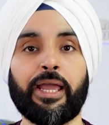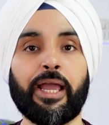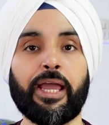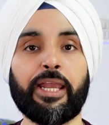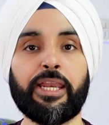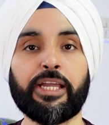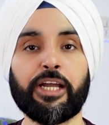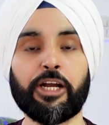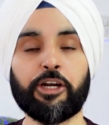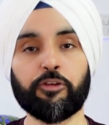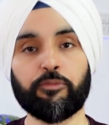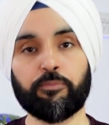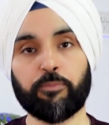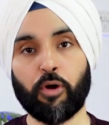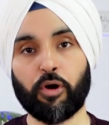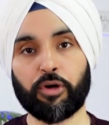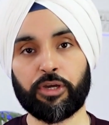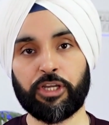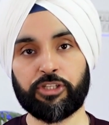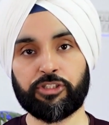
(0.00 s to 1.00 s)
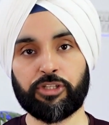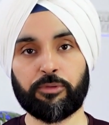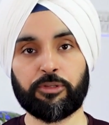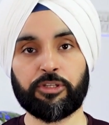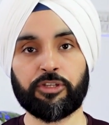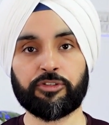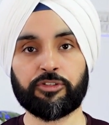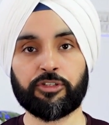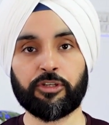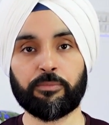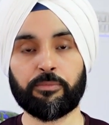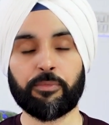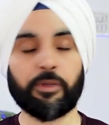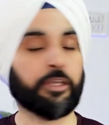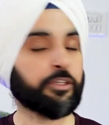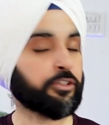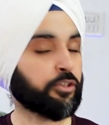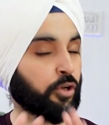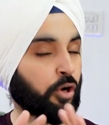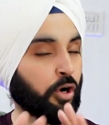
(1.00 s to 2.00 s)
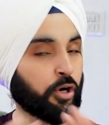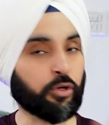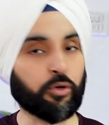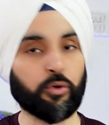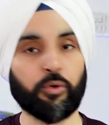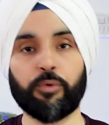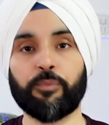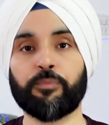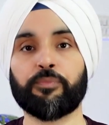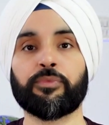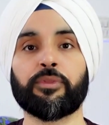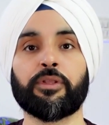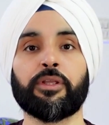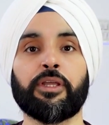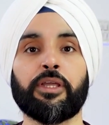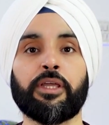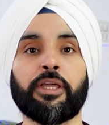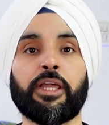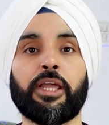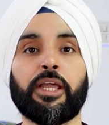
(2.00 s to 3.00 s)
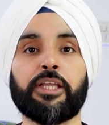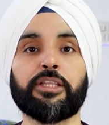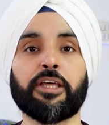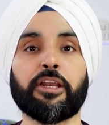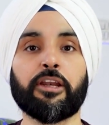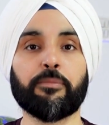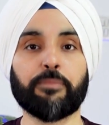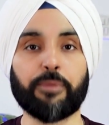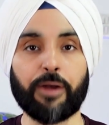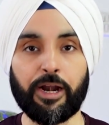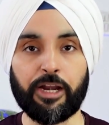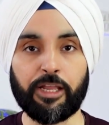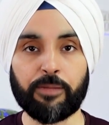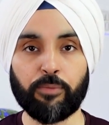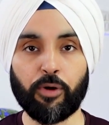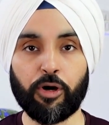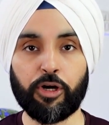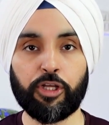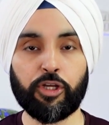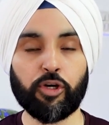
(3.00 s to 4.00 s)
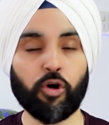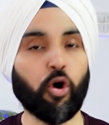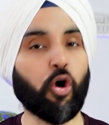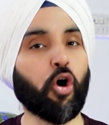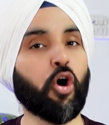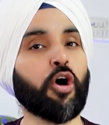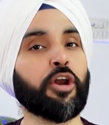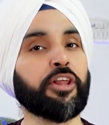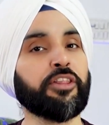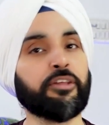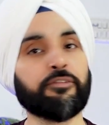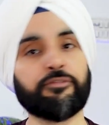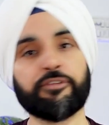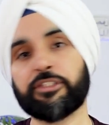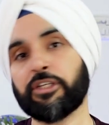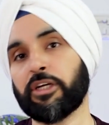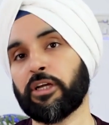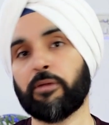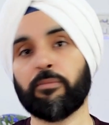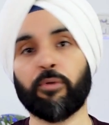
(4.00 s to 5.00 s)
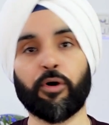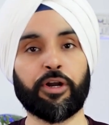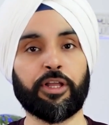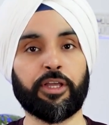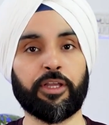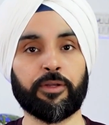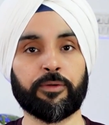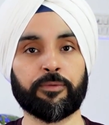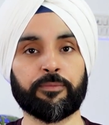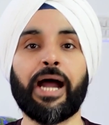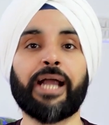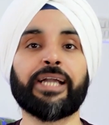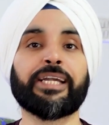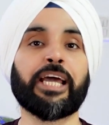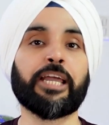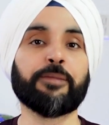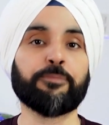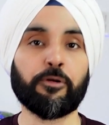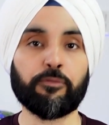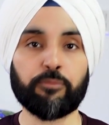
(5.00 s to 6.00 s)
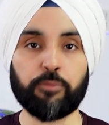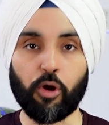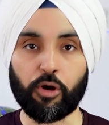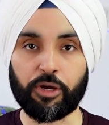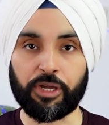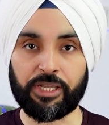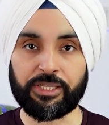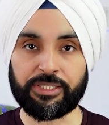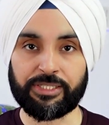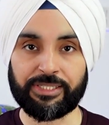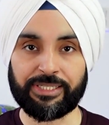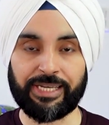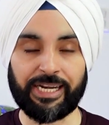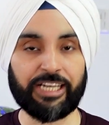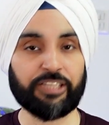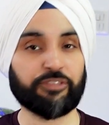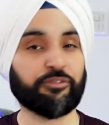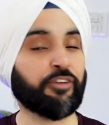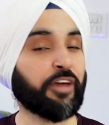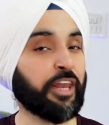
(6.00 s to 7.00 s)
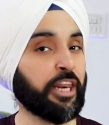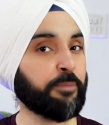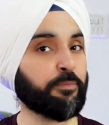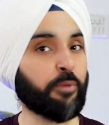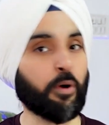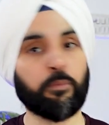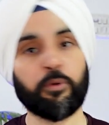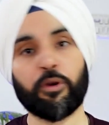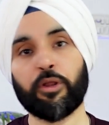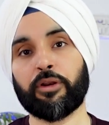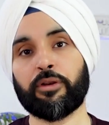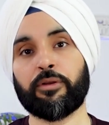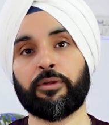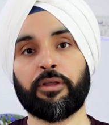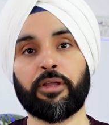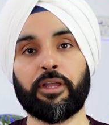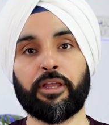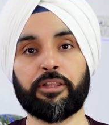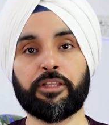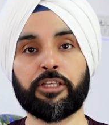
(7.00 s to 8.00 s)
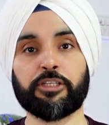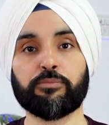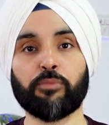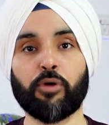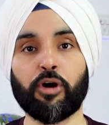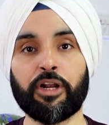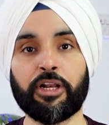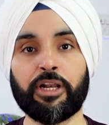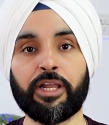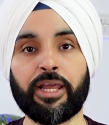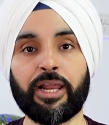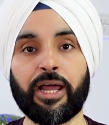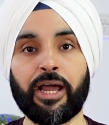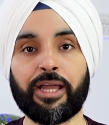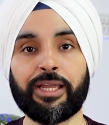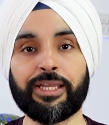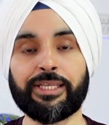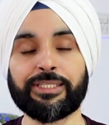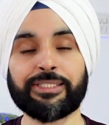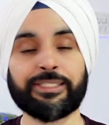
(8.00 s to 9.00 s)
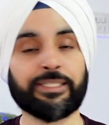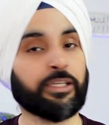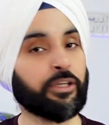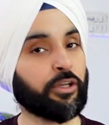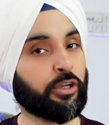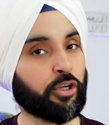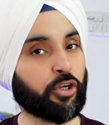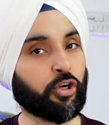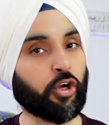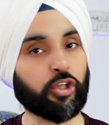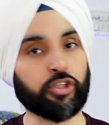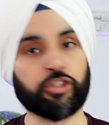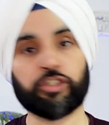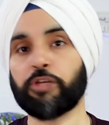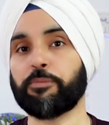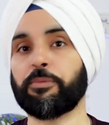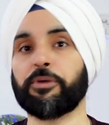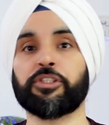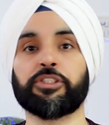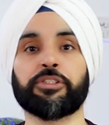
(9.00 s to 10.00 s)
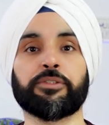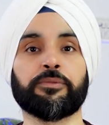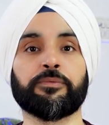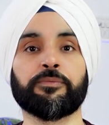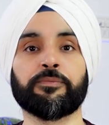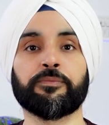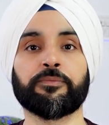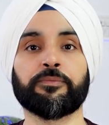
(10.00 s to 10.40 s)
Any kind of blockage in system is not good, either in pranic body or in the physical body. A type of blockage that is very popular in this modern era is constipation.